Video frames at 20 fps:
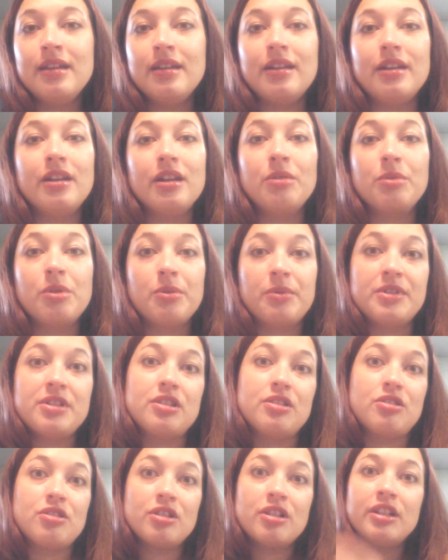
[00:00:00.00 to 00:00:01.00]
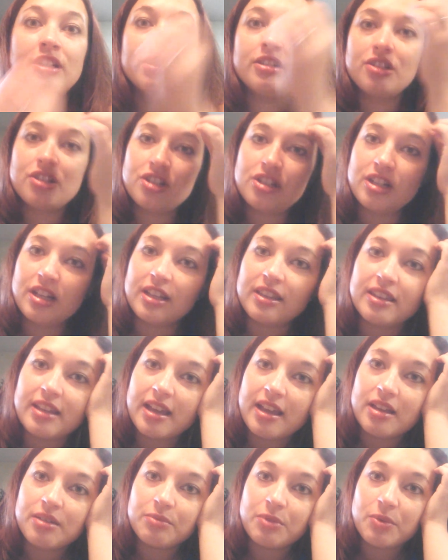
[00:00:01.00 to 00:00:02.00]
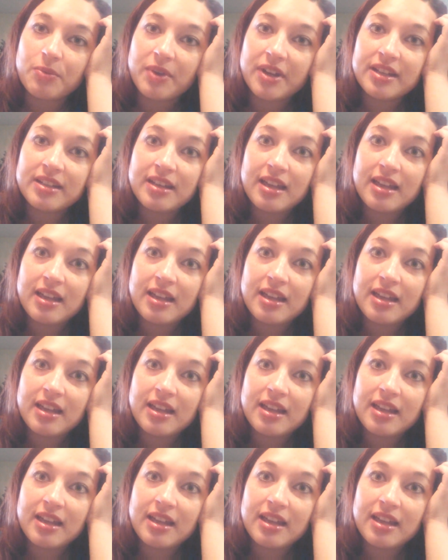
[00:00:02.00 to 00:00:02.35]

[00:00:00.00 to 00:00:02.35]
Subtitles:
We went to church, and then we went